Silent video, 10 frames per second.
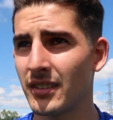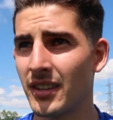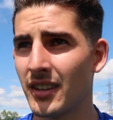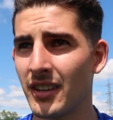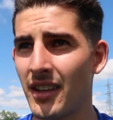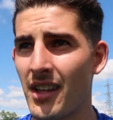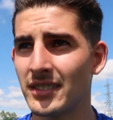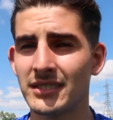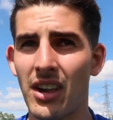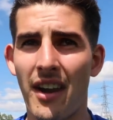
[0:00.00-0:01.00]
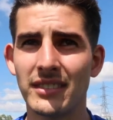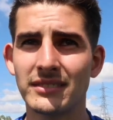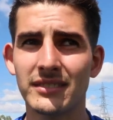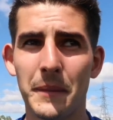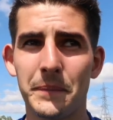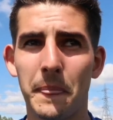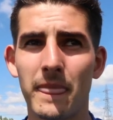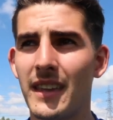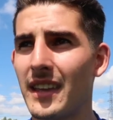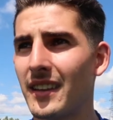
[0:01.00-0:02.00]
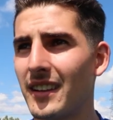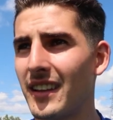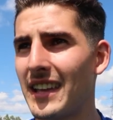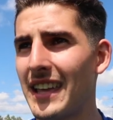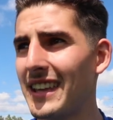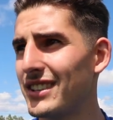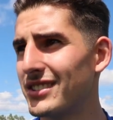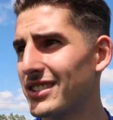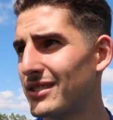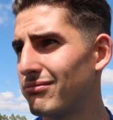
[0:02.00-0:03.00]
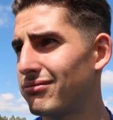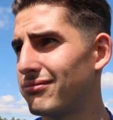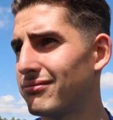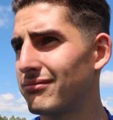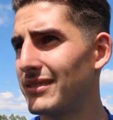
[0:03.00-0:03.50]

And the facilities here are just incredible yeah, as well. It's just next level.